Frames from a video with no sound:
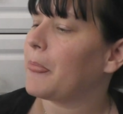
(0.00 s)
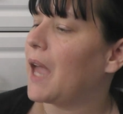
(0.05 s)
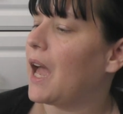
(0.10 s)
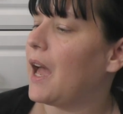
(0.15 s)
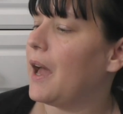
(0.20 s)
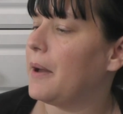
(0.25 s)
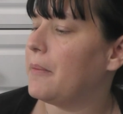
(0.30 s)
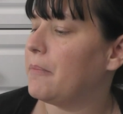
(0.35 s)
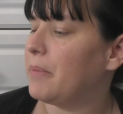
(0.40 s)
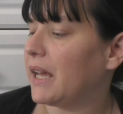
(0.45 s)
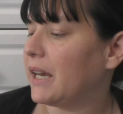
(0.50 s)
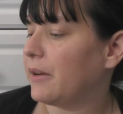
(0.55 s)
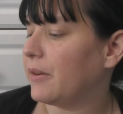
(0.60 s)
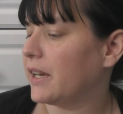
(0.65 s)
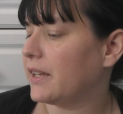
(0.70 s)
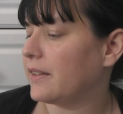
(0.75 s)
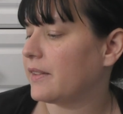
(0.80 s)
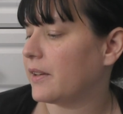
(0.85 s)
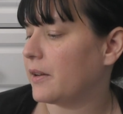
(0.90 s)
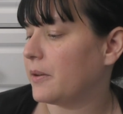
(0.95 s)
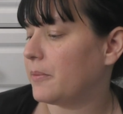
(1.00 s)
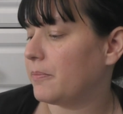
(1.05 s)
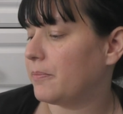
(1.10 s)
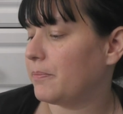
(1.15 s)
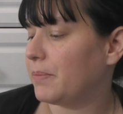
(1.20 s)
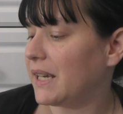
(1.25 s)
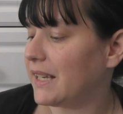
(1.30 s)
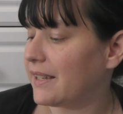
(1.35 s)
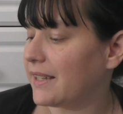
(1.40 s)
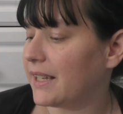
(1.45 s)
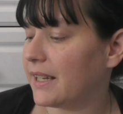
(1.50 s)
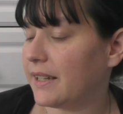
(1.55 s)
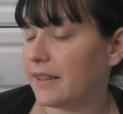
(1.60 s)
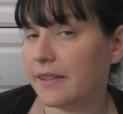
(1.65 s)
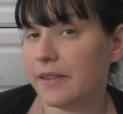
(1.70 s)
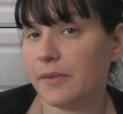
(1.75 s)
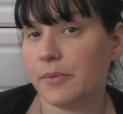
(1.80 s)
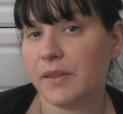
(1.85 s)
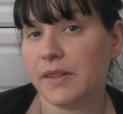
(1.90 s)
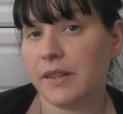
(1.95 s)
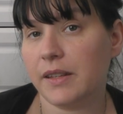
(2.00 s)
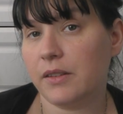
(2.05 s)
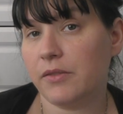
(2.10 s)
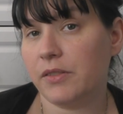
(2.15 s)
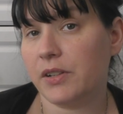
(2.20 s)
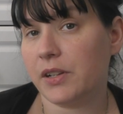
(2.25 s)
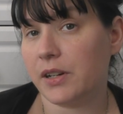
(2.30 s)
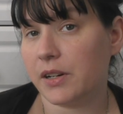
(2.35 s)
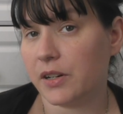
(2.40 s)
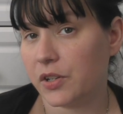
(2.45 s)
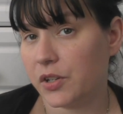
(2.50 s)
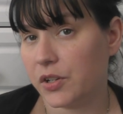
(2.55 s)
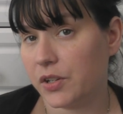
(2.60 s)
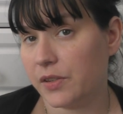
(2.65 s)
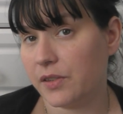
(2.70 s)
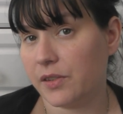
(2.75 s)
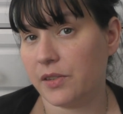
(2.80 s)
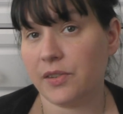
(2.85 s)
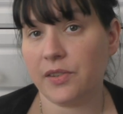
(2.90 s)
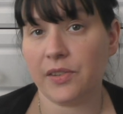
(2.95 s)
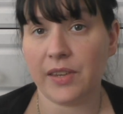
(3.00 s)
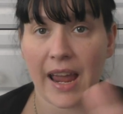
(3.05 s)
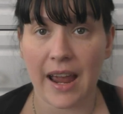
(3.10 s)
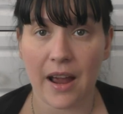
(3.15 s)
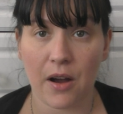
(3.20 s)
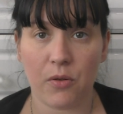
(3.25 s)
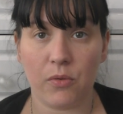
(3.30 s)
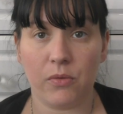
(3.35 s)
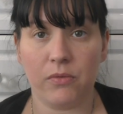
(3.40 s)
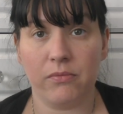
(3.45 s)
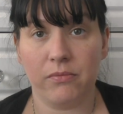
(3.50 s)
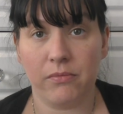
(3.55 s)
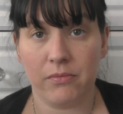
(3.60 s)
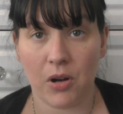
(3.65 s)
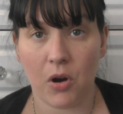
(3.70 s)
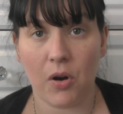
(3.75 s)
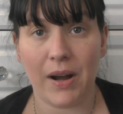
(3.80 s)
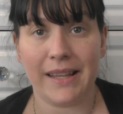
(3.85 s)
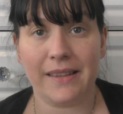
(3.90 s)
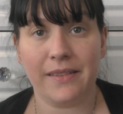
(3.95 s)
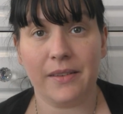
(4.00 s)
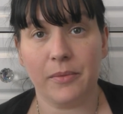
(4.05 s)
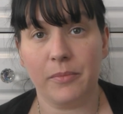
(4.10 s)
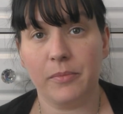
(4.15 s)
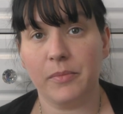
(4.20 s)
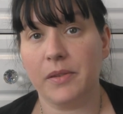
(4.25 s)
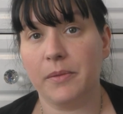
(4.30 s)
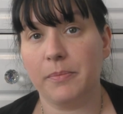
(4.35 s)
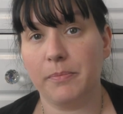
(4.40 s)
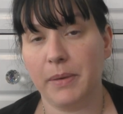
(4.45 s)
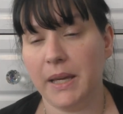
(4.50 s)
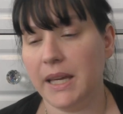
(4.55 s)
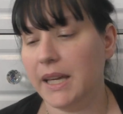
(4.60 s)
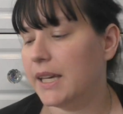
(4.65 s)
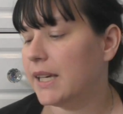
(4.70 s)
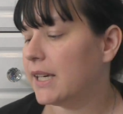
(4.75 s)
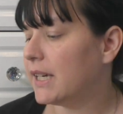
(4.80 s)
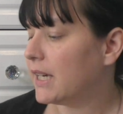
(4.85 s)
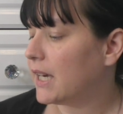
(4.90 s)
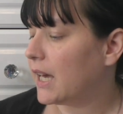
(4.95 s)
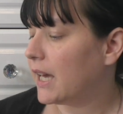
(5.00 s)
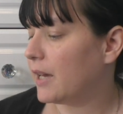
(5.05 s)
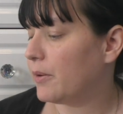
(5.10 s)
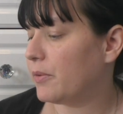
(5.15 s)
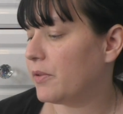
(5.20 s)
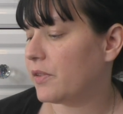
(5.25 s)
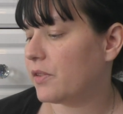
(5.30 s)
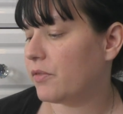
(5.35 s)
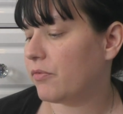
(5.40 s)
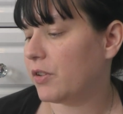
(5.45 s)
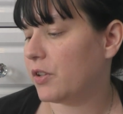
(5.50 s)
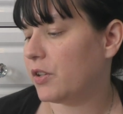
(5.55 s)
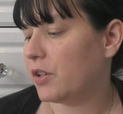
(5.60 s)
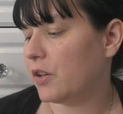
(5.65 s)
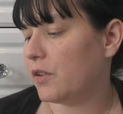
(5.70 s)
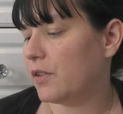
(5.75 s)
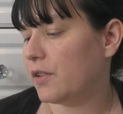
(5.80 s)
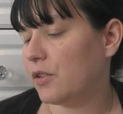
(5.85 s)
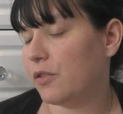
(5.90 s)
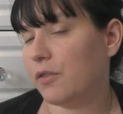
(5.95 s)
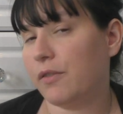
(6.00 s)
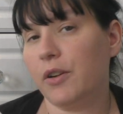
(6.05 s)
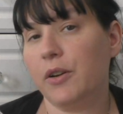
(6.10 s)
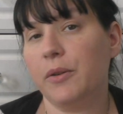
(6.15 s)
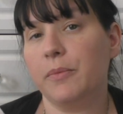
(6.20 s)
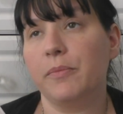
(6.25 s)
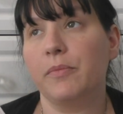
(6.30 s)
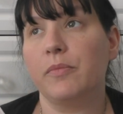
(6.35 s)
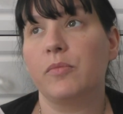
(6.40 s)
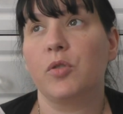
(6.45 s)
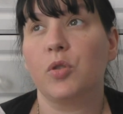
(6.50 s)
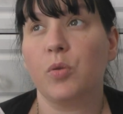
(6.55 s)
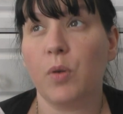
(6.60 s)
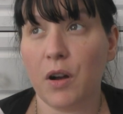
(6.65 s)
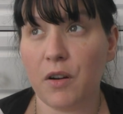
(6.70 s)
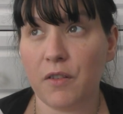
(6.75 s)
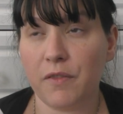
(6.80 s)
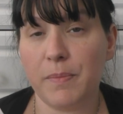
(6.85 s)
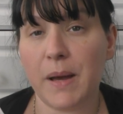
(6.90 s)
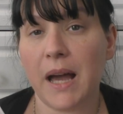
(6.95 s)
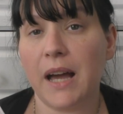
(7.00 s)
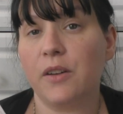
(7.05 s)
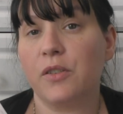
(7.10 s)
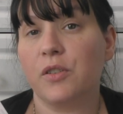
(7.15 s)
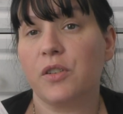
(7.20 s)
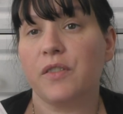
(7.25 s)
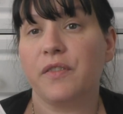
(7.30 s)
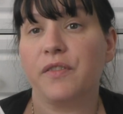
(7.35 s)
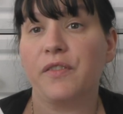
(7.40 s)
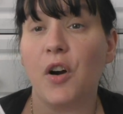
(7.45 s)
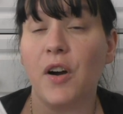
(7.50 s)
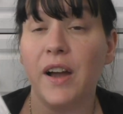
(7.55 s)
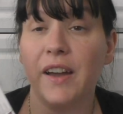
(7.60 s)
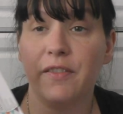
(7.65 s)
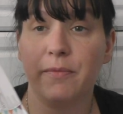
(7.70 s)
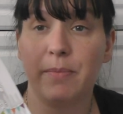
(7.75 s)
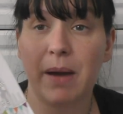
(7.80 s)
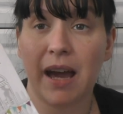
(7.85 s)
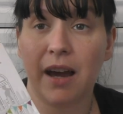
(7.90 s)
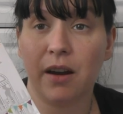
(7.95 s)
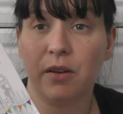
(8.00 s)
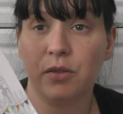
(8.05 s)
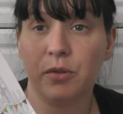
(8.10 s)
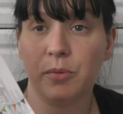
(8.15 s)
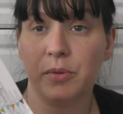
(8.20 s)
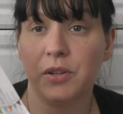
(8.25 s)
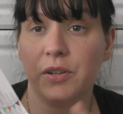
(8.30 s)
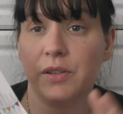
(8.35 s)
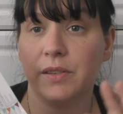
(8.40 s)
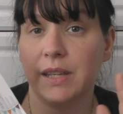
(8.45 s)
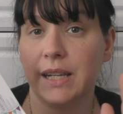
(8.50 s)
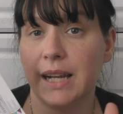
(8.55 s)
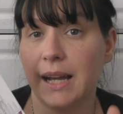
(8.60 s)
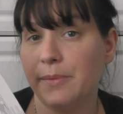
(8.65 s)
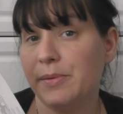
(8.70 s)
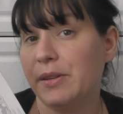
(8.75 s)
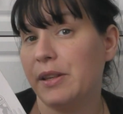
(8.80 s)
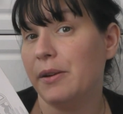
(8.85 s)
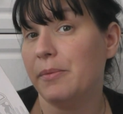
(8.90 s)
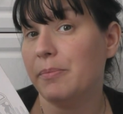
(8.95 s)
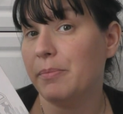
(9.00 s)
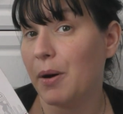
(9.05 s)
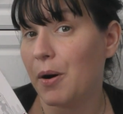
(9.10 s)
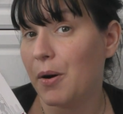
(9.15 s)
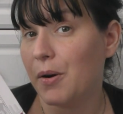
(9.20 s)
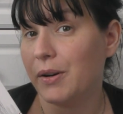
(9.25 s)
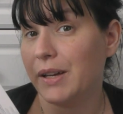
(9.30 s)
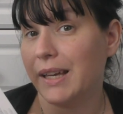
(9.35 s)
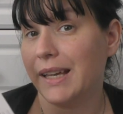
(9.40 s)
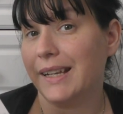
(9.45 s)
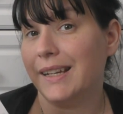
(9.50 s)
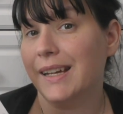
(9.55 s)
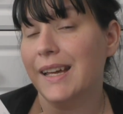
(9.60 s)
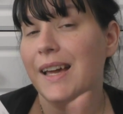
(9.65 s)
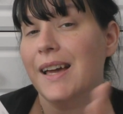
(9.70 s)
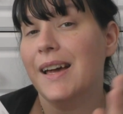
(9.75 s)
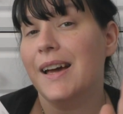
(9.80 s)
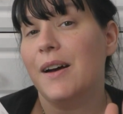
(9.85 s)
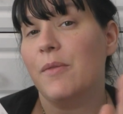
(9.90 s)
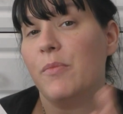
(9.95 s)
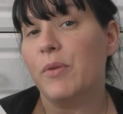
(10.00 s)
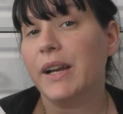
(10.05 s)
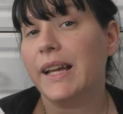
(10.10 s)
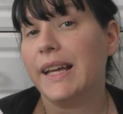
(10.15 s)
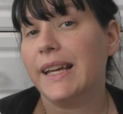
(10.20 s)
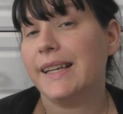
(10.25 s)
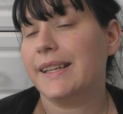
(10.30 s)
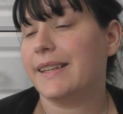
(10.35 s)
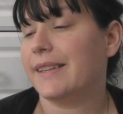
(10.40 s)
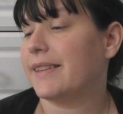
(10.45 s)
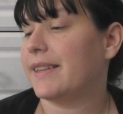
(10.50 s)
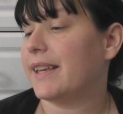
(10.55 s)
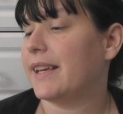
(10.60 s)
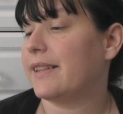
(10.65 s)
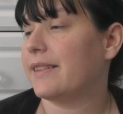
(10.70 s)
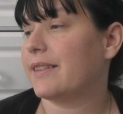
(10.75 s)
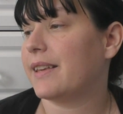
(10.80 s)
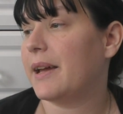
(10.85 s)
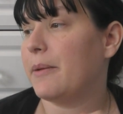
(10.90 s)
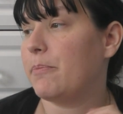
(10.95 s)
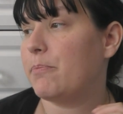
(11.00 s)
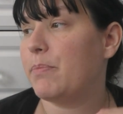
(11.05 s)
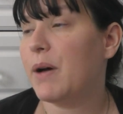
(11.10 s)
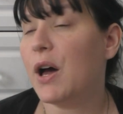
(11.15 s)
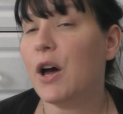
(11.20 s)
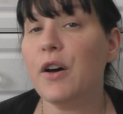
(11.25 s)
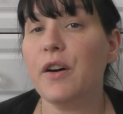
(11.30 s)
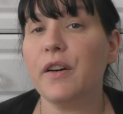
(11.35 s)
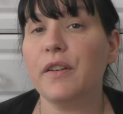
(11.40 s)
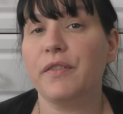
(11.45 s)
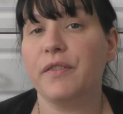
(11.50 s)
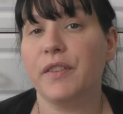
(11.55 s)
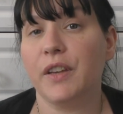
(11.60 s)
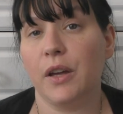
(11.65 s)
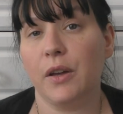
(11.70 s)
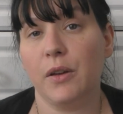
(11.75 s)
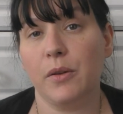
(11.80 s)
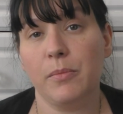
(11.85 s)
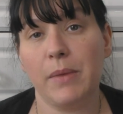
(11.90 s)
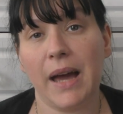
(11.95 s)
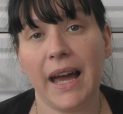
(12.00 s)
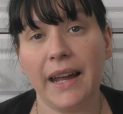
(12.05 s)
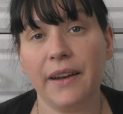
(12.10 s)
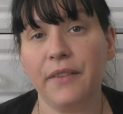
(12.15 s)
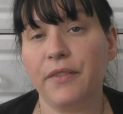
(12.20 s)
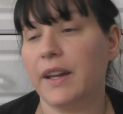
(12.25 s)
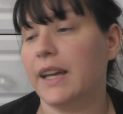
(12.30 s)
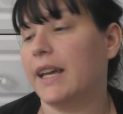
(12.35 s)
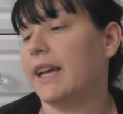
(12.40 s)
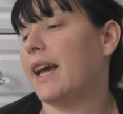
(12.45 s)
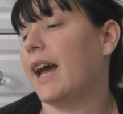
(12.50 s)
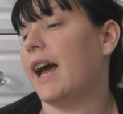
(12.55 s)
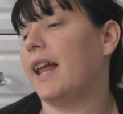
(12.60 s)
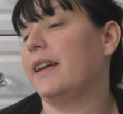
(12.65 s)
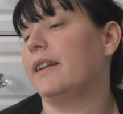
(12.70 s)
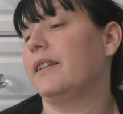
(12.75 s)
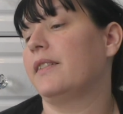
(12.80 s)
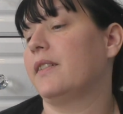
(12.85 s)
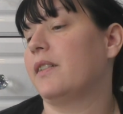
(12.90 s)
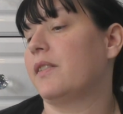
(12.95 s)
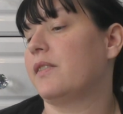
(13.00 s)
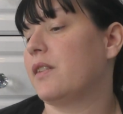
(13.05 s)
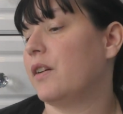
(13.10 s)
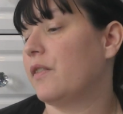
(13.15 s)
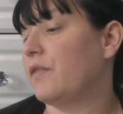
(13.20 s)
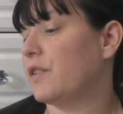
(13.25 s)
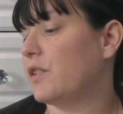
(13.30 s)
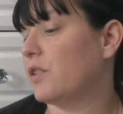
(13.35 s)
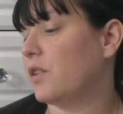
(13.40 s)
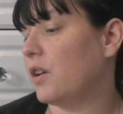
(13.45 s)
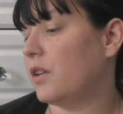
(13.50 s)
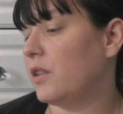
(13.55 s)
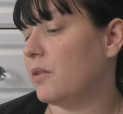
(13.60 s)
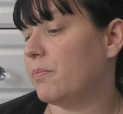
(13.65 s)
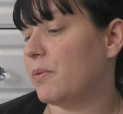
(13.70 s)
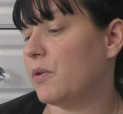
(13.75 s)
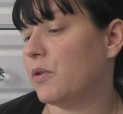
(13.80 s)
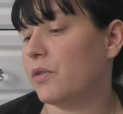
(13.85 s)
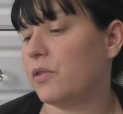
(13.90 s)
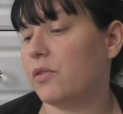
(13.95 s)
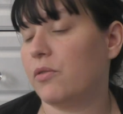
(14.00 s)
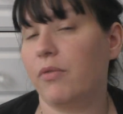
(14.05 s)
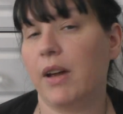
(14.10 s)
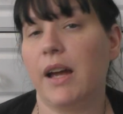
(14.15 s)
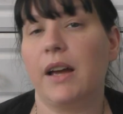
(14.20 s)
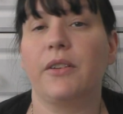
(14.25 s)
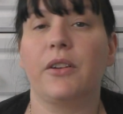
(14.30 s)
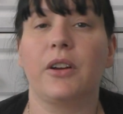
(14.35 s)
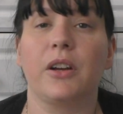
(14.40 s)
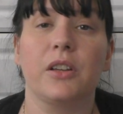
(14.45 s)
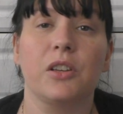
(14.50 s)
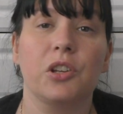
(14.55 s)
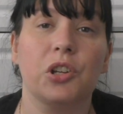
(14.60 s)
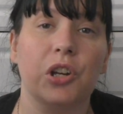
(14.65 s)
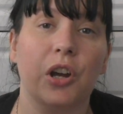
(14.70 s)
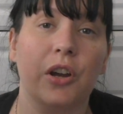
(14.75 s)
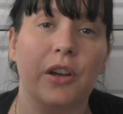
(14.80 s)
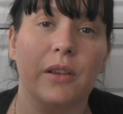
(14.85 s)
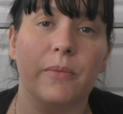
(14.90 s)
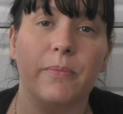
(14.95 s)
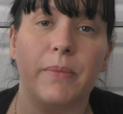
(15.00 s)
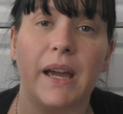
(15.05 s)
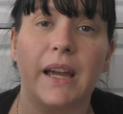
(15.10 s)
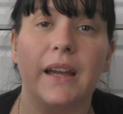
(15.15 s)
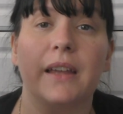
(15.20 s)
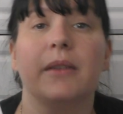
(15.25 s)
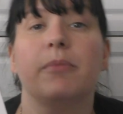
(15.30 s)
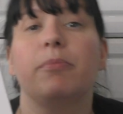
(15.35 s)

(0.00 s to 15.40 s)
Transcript: Um, but anyway, so basically this was in the reduction sale items bit it was reduced from 12 pound to 5 pound which is an absolute bargain and what it is it's a perfume advent calendar so if I turn the box around I can show you the back of